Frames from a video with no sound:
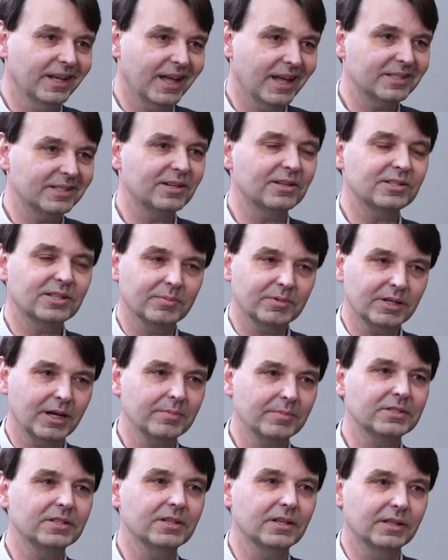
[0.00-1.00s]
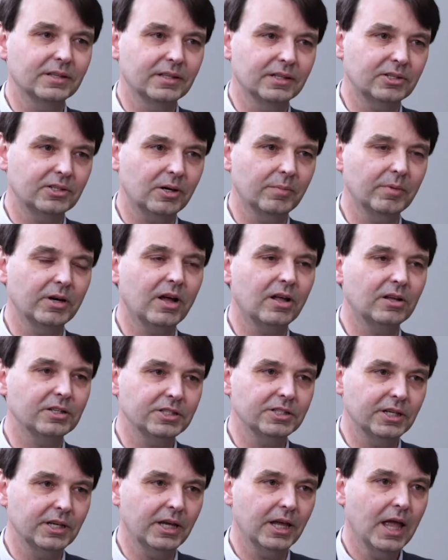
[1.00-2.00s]
Yeah. So sometimes the
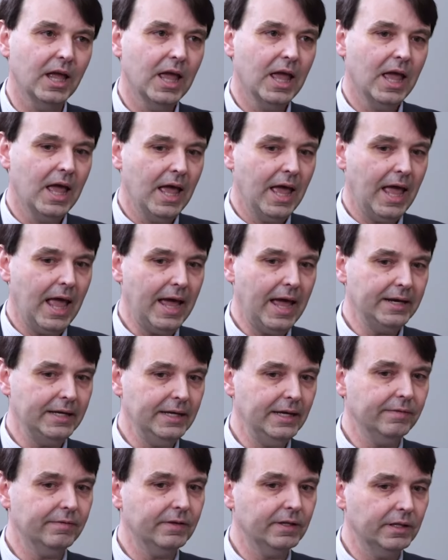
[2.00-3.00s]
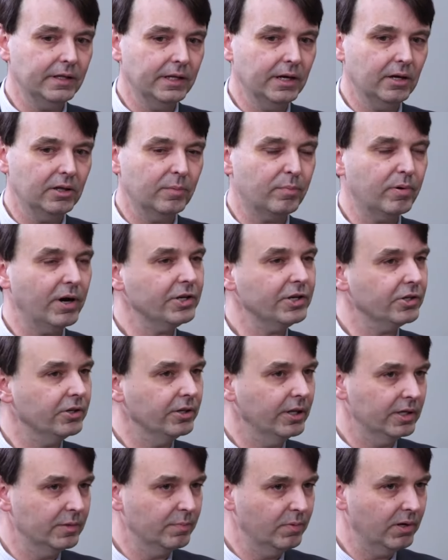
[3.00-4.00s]
terminology and even, the pressure
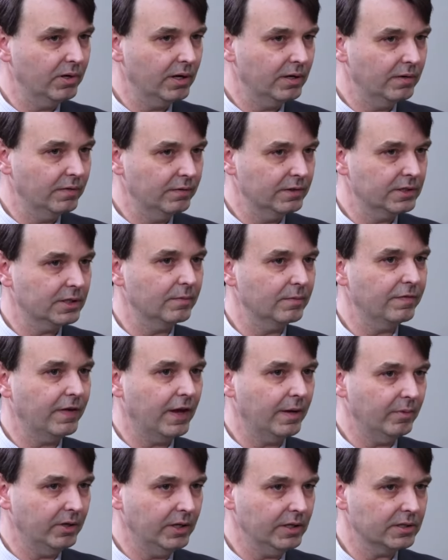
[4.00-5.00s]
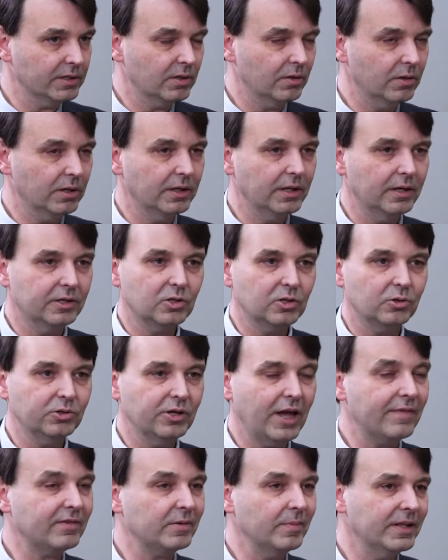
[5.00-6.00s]
that is put on some families. So they're told
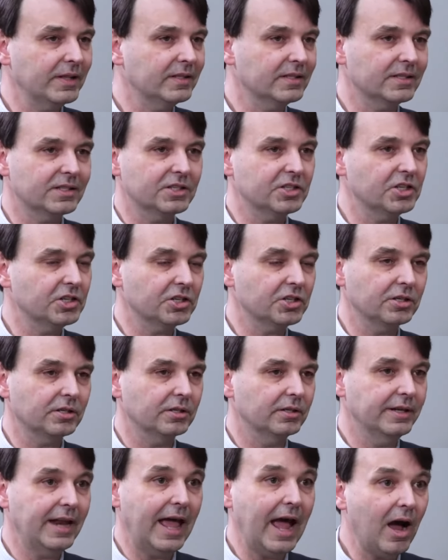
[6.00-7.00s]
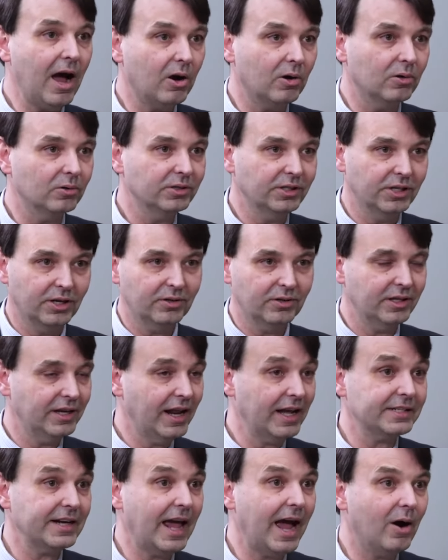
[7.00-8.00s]
you have to make this decision now, in the
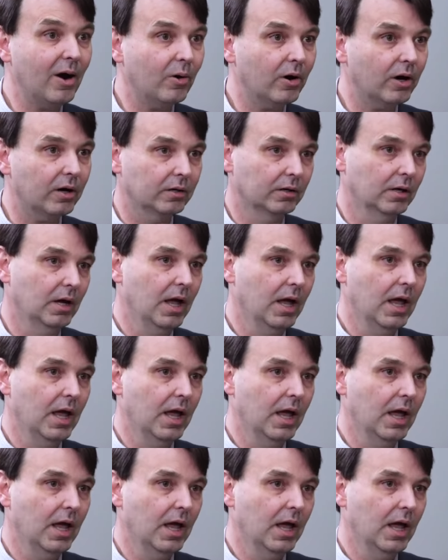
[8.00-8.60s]
next hour.